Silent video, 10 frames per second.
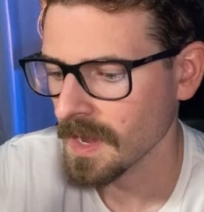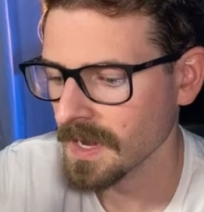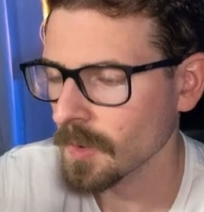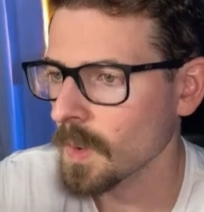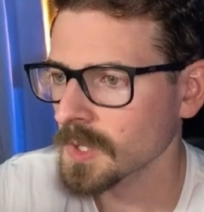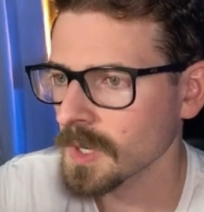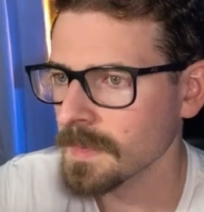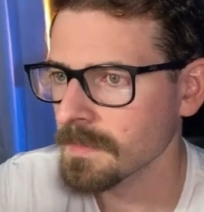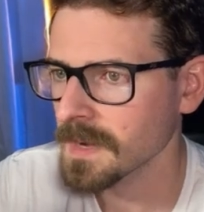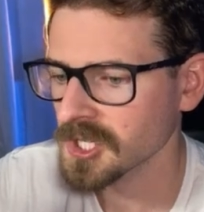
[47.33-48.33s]
And what do I
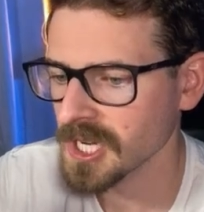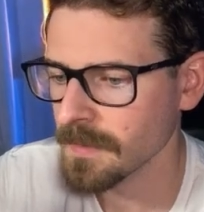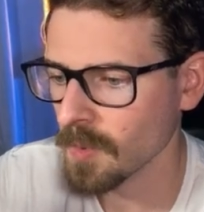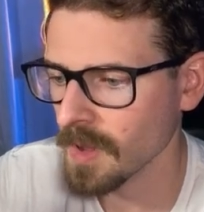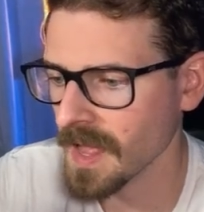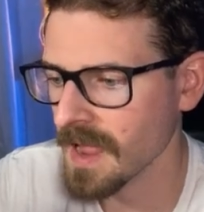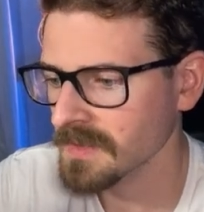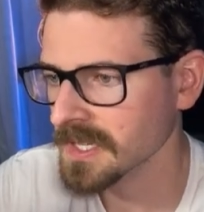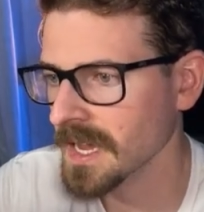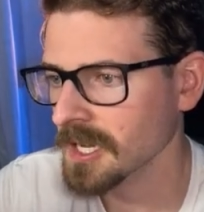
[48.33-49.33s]
mean by cheap? Well, I have
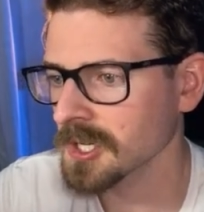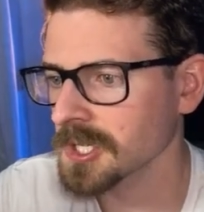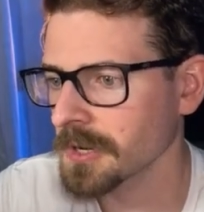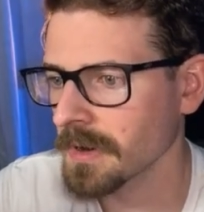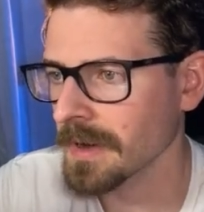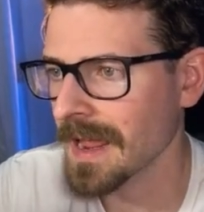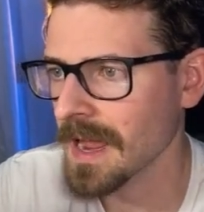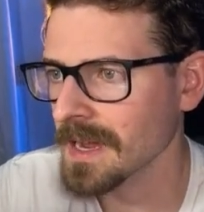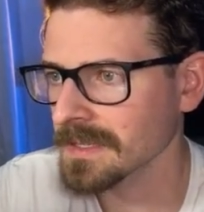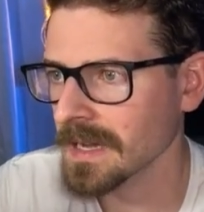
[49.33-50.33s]
this icon generator
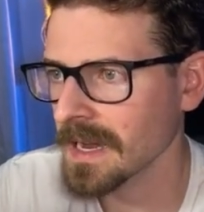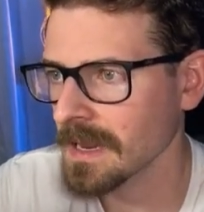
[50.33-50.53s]
AI site.